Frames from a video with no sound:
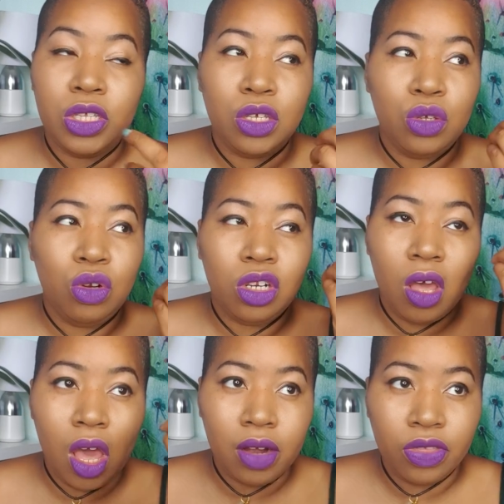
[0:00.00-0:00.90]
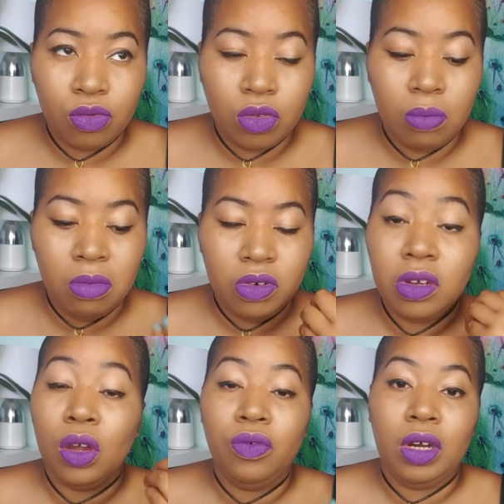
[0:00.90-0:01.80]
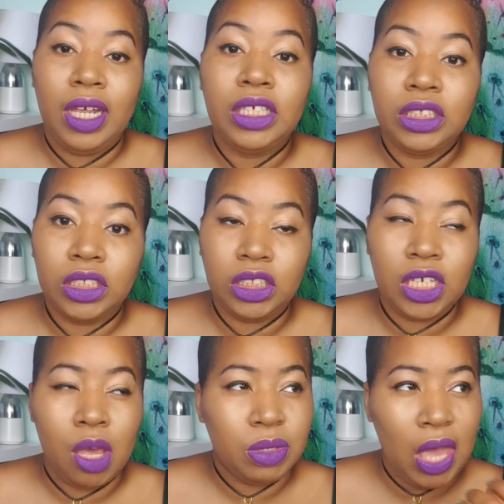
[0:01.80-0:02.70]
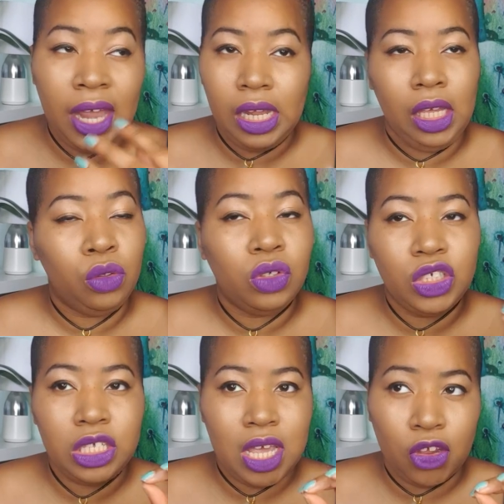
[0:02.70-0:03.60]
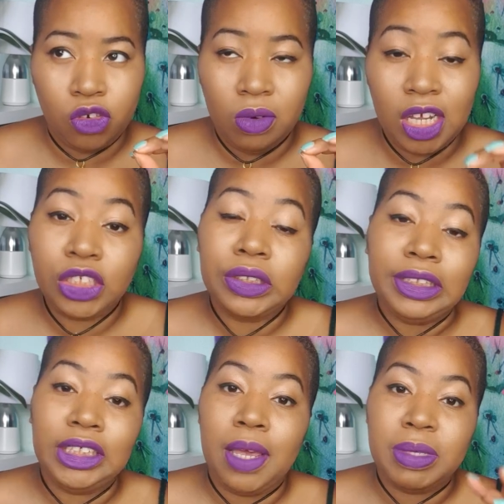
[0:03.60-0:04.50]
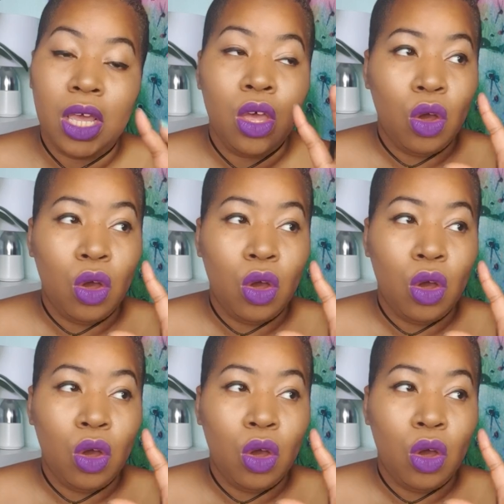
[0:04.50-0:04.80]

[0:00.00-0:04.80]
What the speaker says: So you learn through the mirroring of relationships, not just sexual relationships.